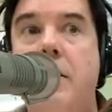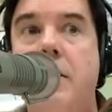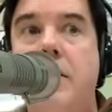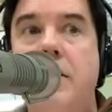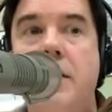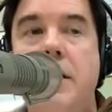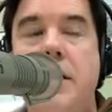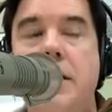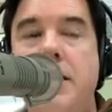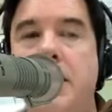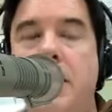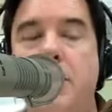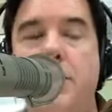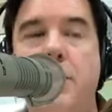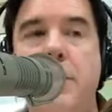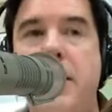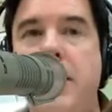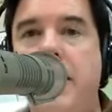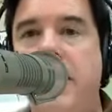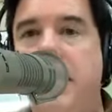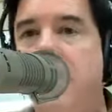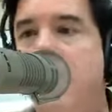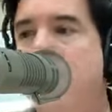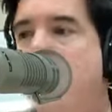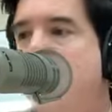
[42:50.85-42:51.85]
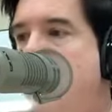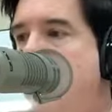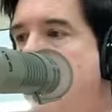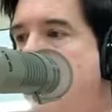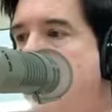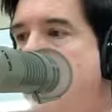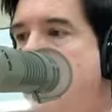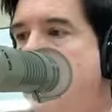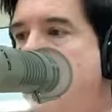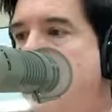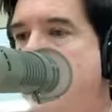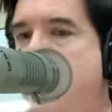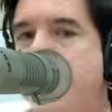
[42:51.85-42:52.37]
So somebody that
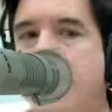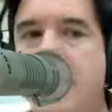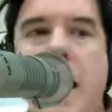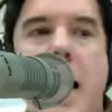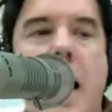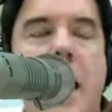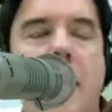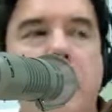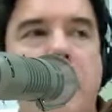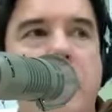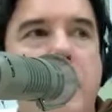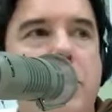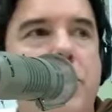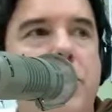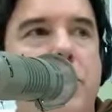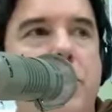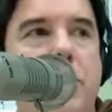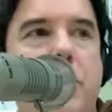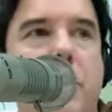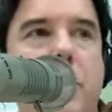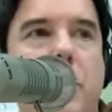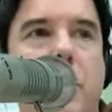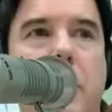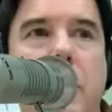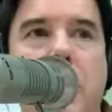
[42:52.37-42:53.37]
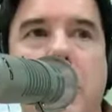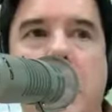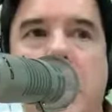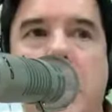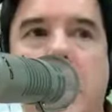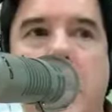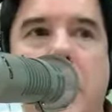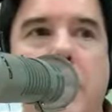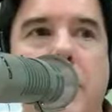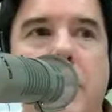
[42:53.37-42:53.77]
gets acknowledged, or